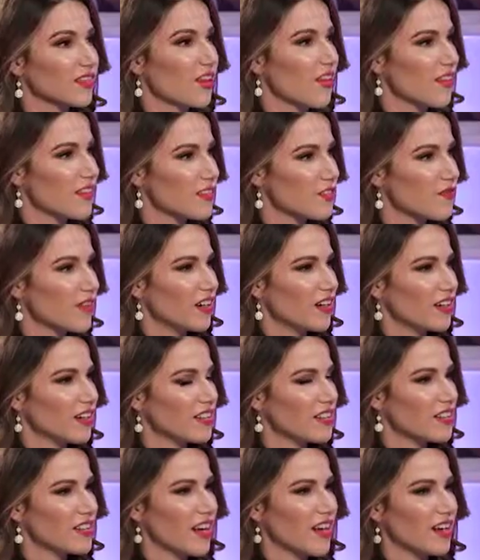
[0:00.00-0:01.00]
Oh, that's very
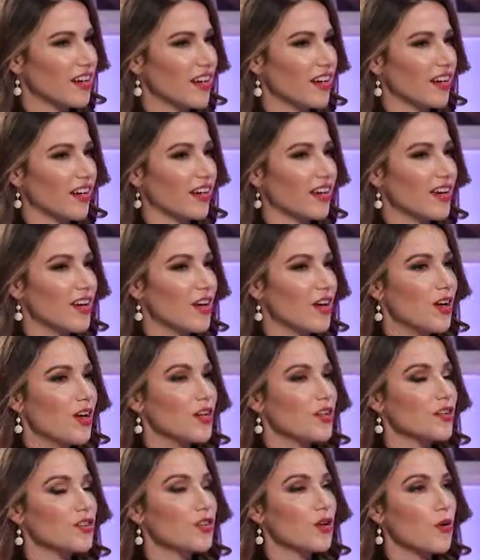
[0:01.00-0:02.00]
exciting.
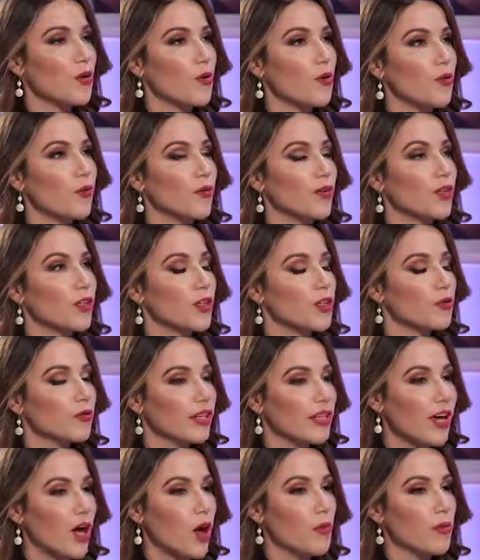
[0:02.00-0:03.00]
So you
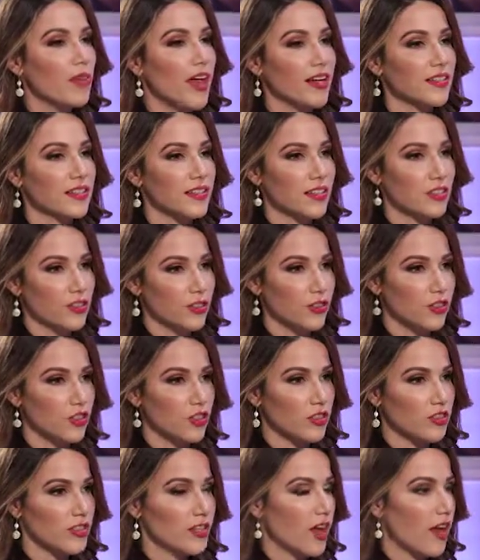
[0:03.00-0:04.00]
can help plastic
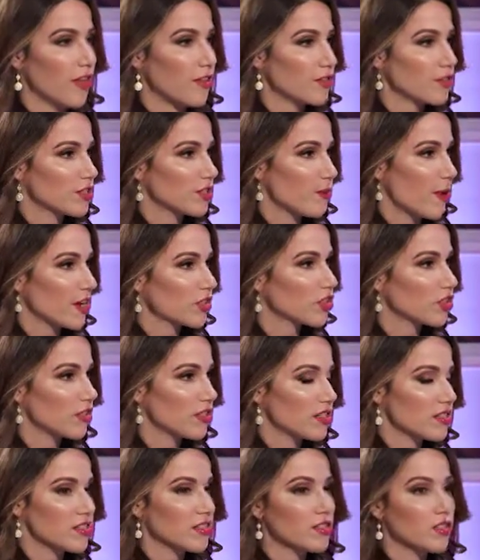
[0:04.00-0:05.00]
surgeons and other
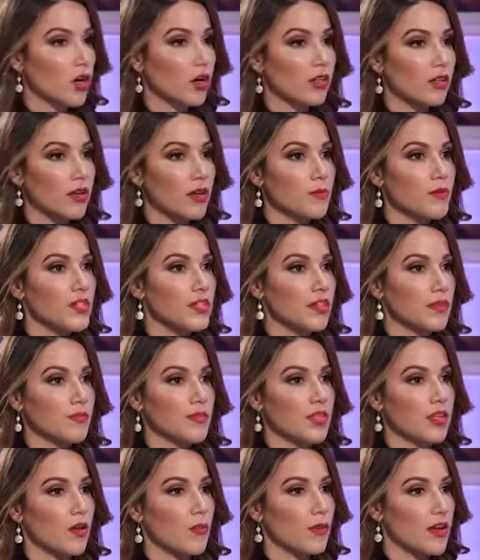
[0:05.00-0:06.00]
specialists start up stem
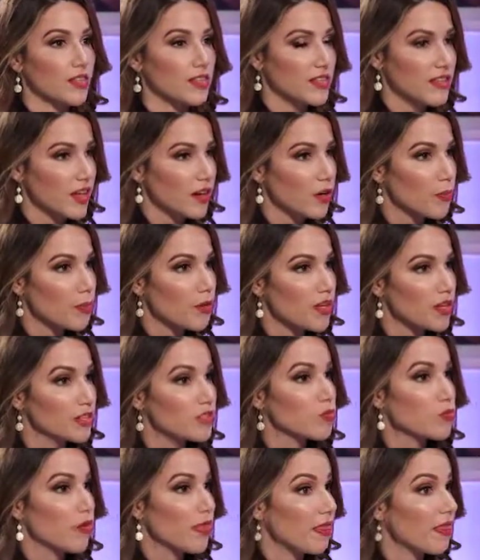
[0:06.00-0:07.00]
cell-based
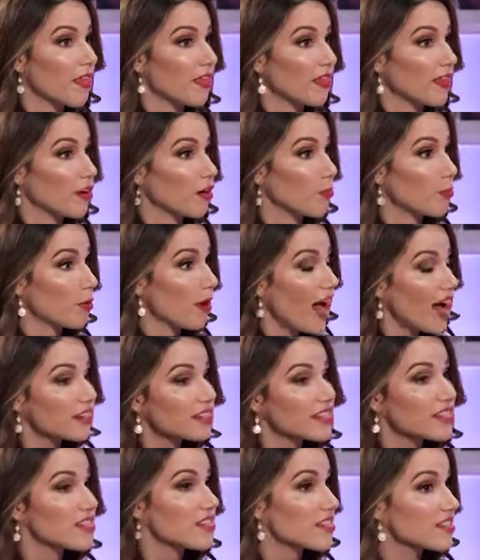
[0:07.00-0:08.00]
therapies within their
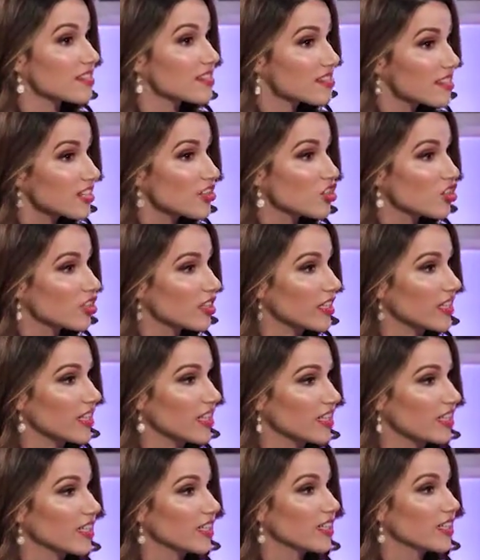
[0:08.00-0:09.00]
practices,
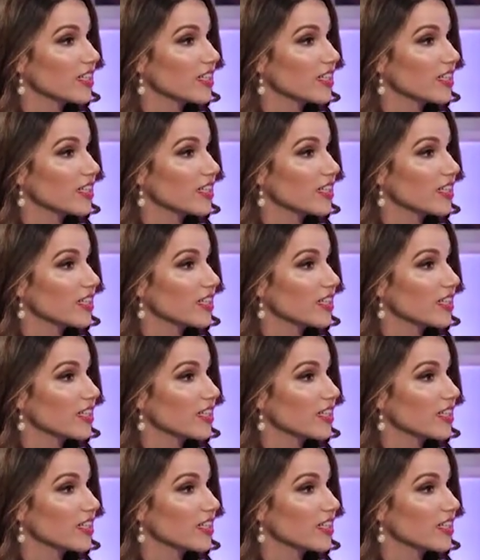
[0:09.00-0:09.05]
essentially.